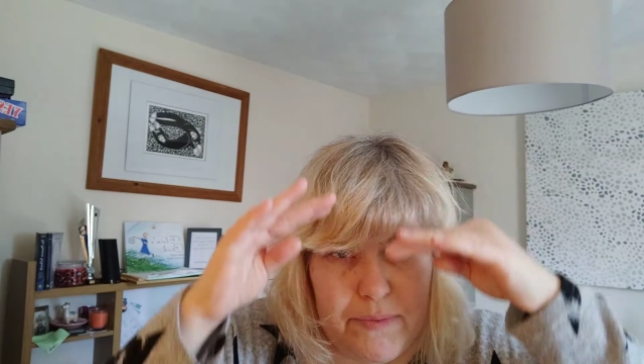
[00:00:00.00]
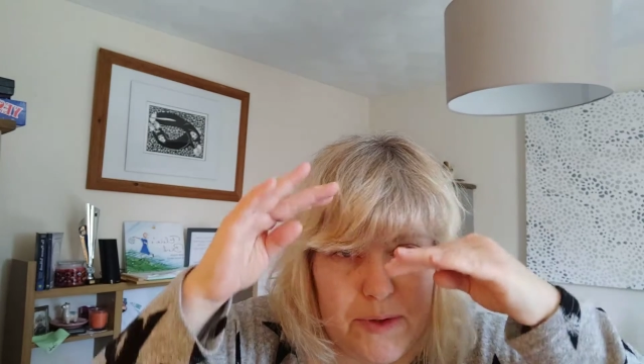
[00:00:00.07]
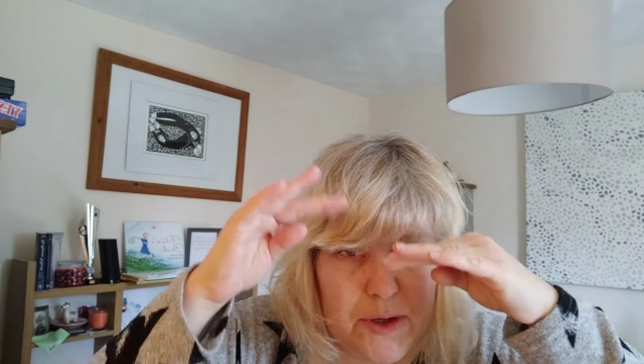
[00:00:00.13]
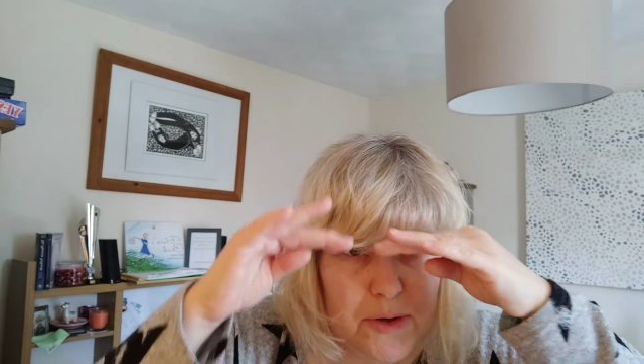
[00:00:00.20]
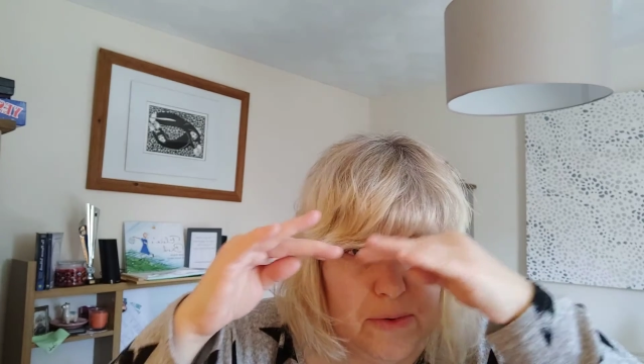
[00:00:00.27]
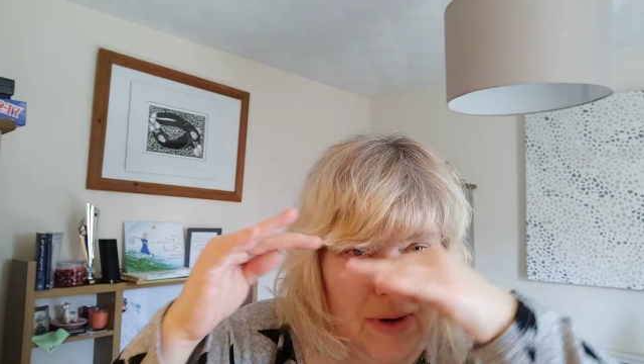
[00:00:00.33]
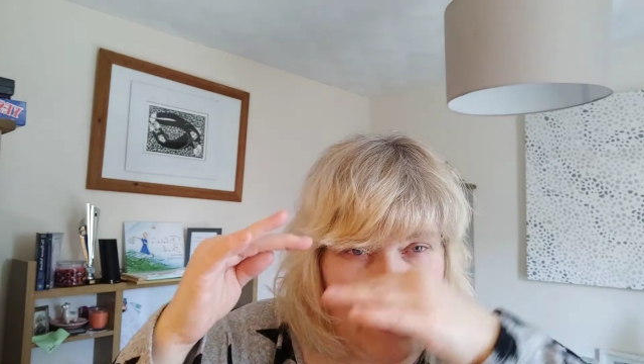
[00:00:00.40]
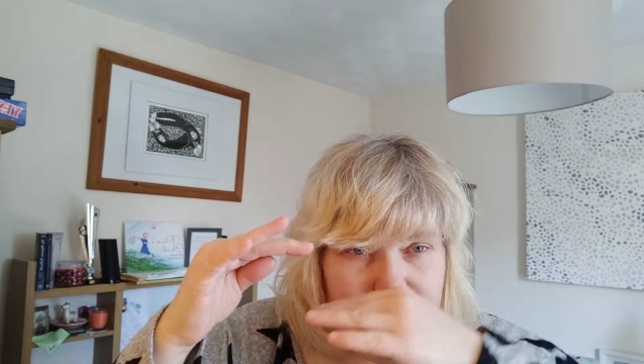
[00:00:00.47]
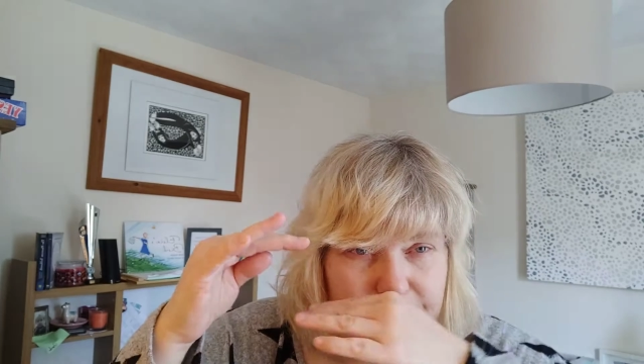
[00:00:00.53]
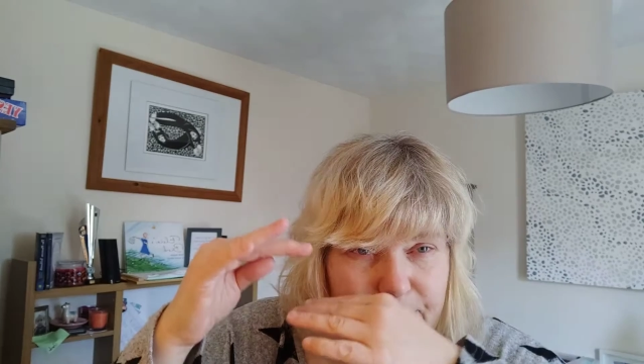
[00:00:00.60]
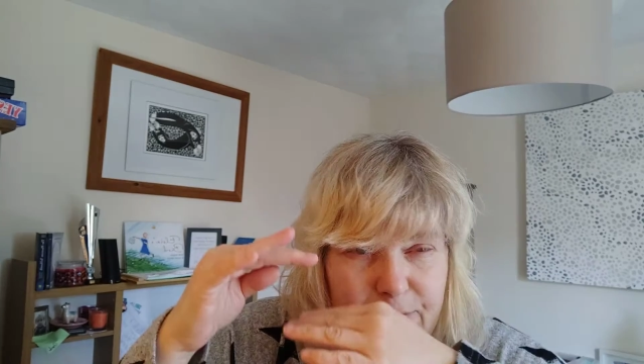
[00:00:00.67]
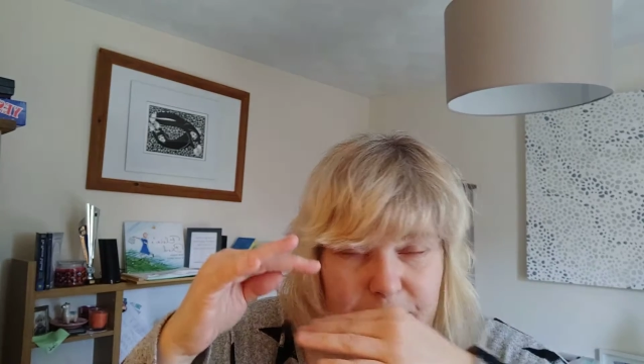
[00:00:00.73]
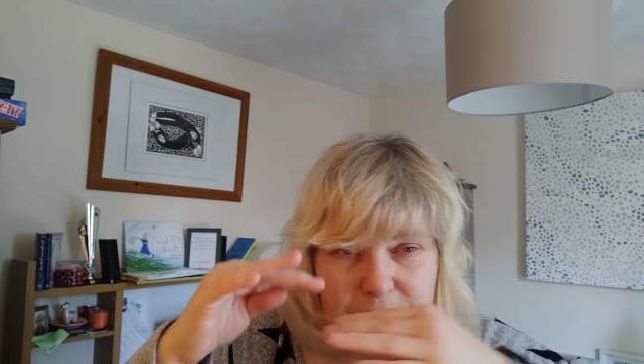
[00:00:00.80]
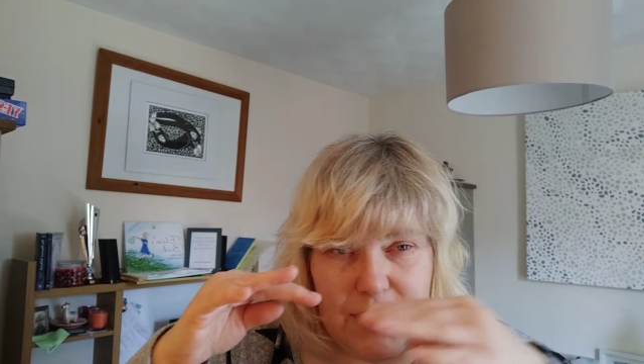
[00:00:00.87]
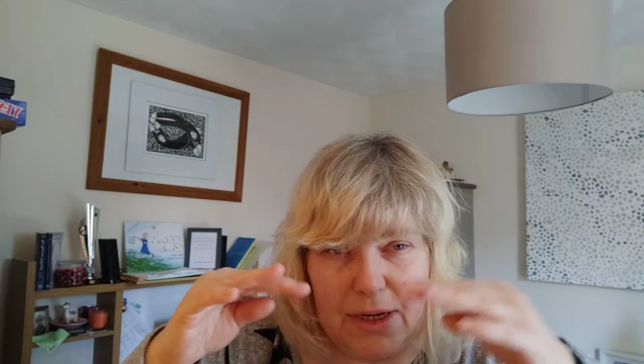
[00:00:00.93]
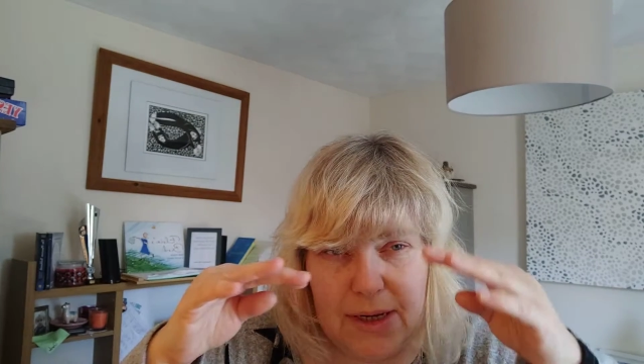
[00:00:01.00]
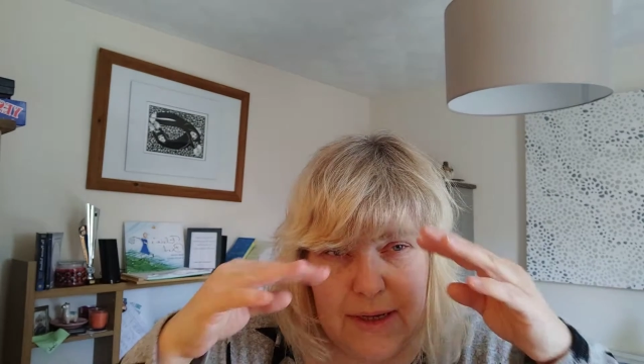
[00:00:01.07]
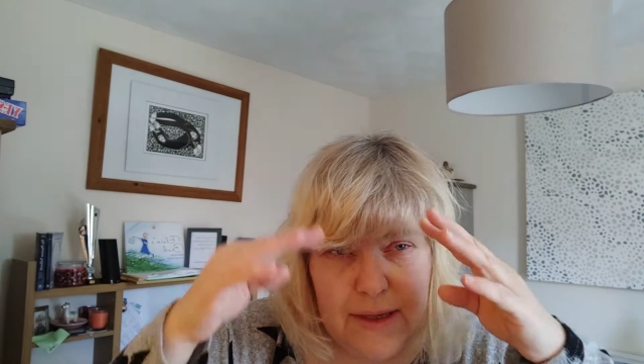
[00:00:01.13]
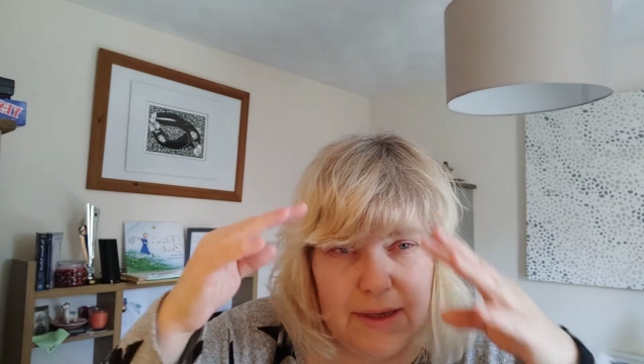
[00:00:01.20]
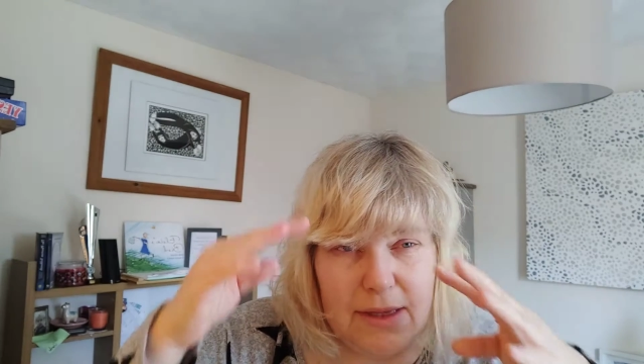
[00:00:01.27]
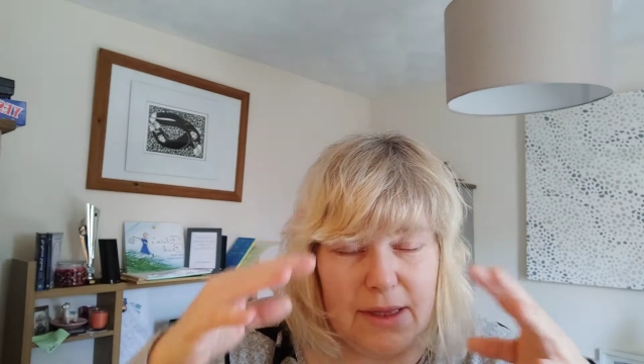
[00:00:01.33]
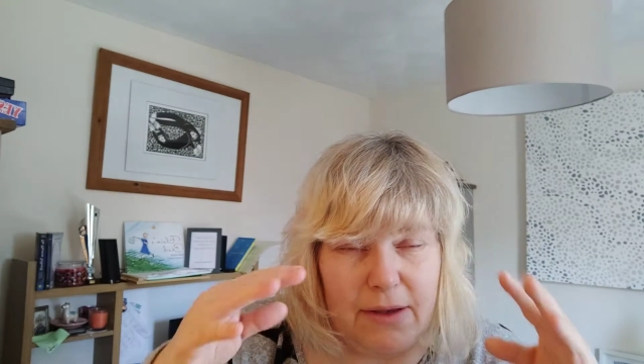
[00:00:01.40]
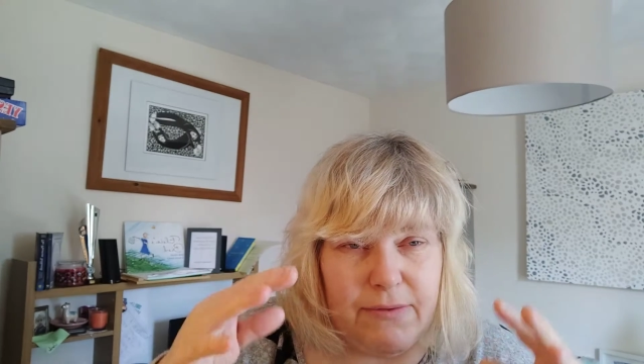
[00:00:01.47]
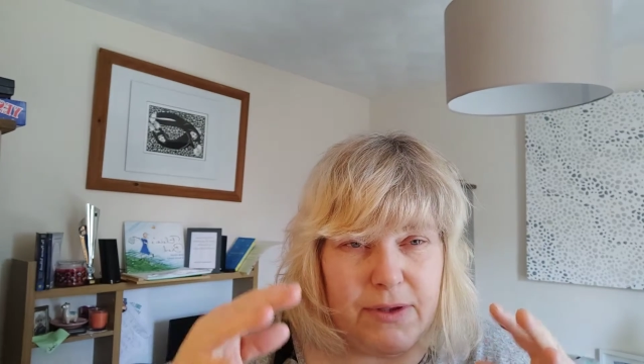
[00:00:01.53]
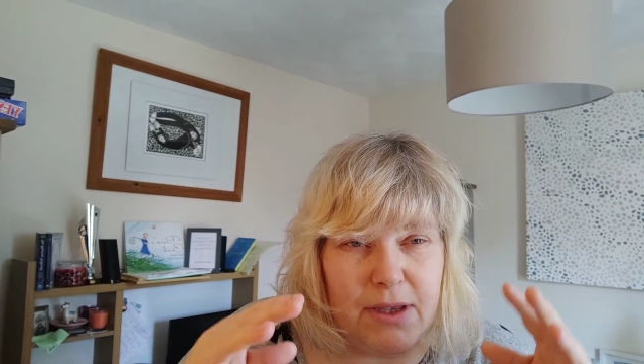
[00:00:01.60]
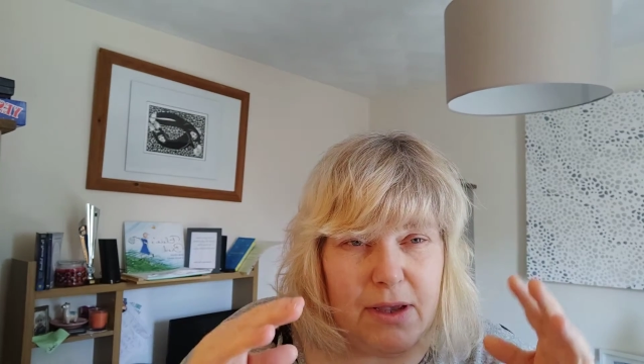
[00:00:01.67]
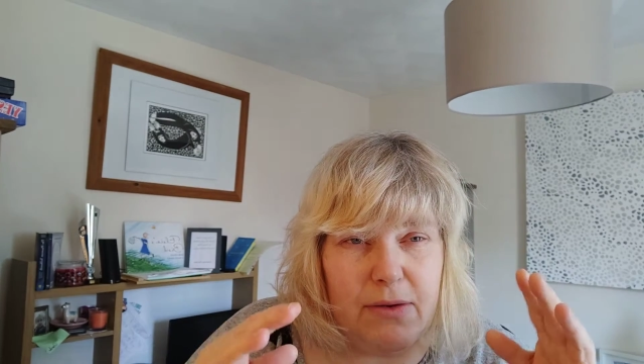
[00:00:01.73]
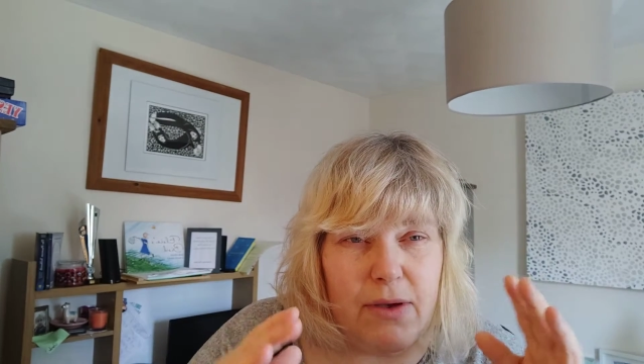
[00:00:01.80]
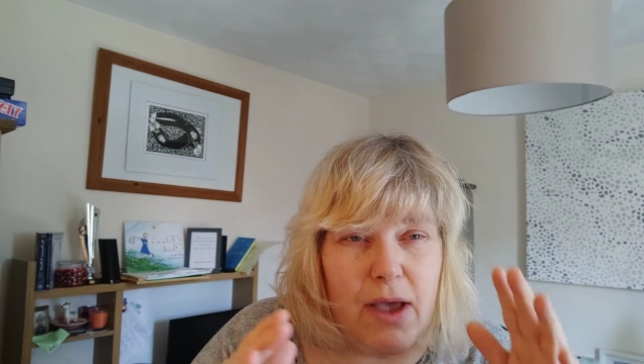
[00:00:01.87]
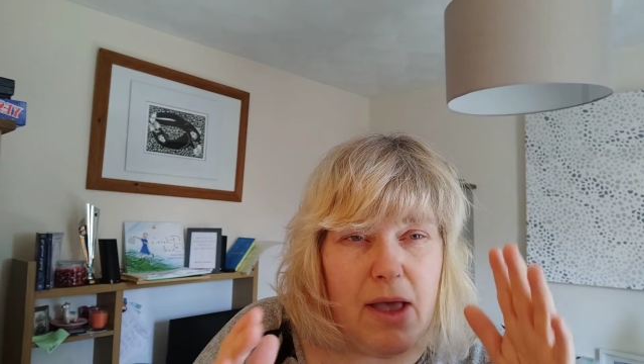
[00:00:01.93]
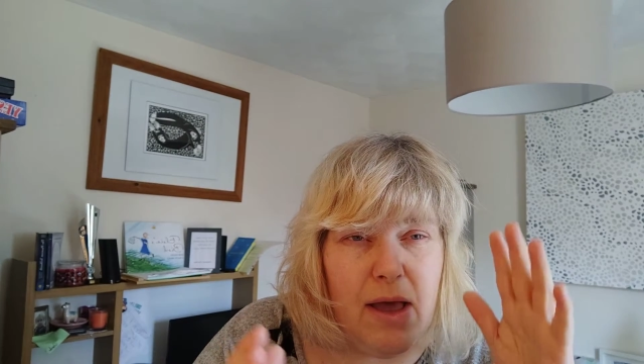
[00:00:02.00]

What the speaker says: 2-length fringes and stuff, so